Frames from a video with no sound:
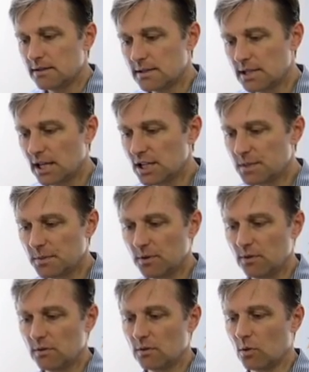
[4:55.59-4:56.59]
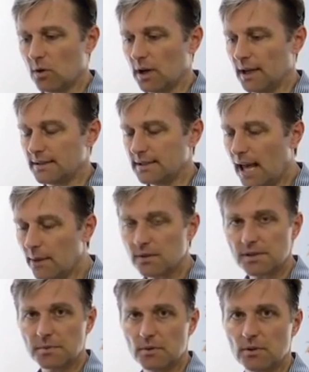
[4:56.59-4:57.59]
teaspoon or a
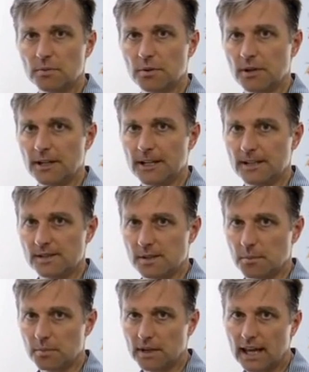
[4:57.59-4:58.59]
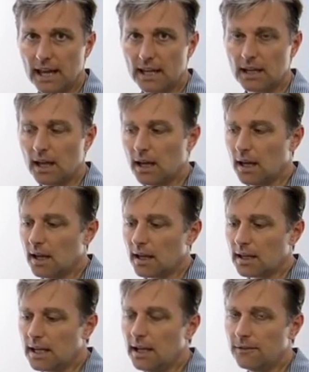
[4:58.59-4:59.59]
tablespoon, put it in some plain
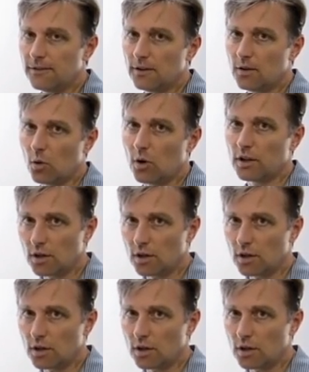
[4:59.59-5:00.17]
kefir or